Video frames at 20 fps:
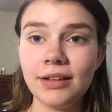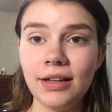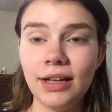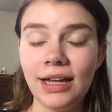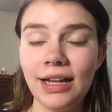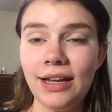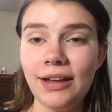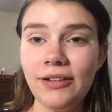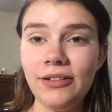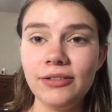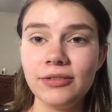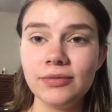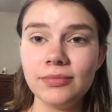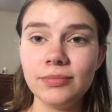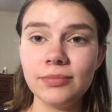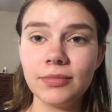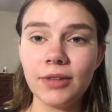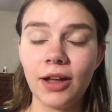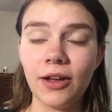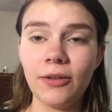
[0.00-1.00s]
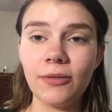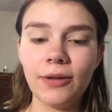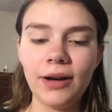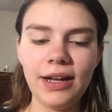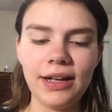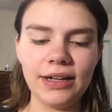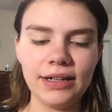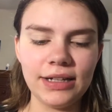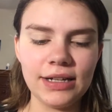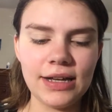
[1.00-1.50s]
Hello. All
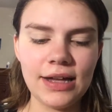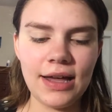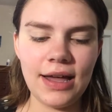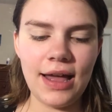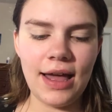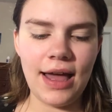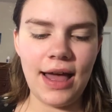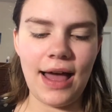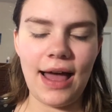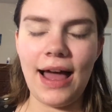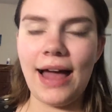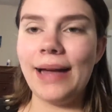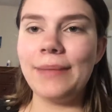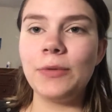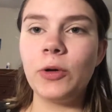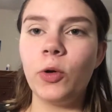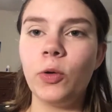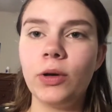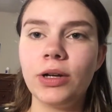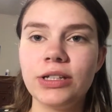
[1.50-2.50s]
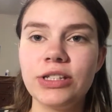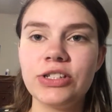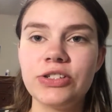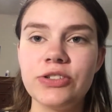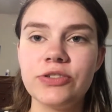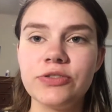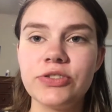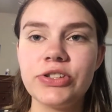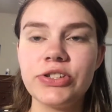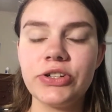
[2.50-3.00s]
right. I'm going
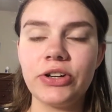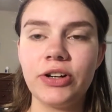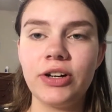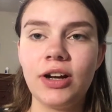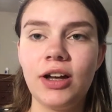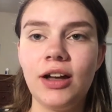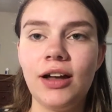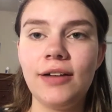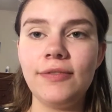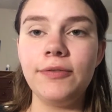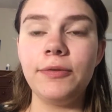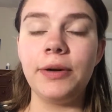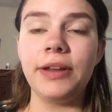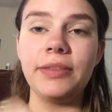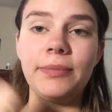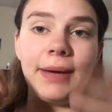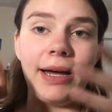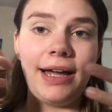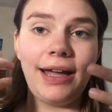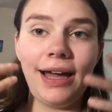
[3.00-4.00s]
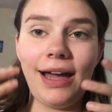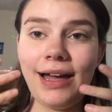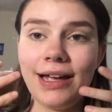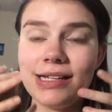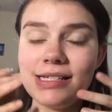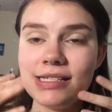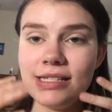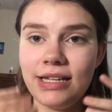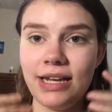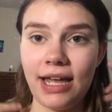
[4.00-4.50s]
to start off with my
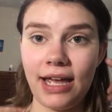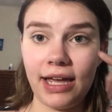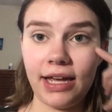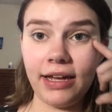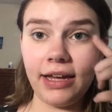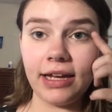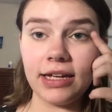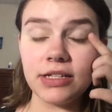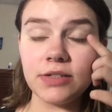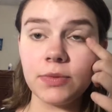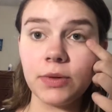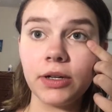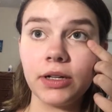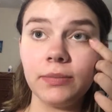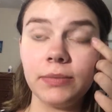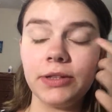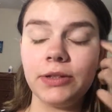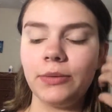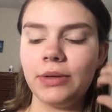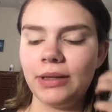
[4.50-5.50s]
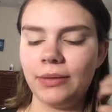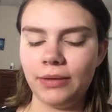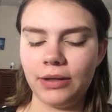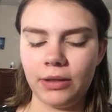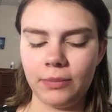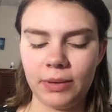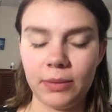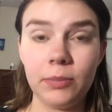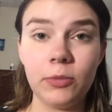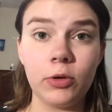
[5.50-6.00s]
eyes today, as we're going to be doing a
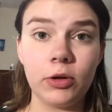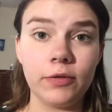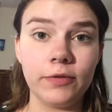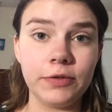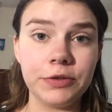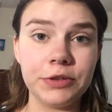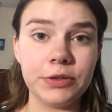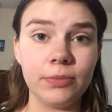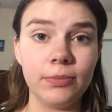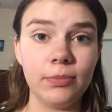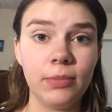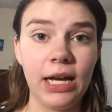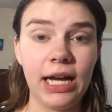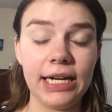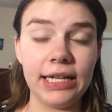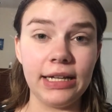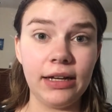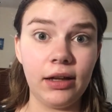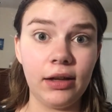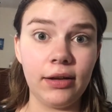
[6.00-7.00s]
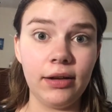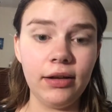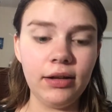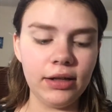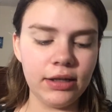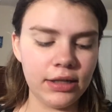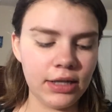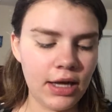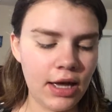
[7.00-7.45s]
little bit more of a dramatic look.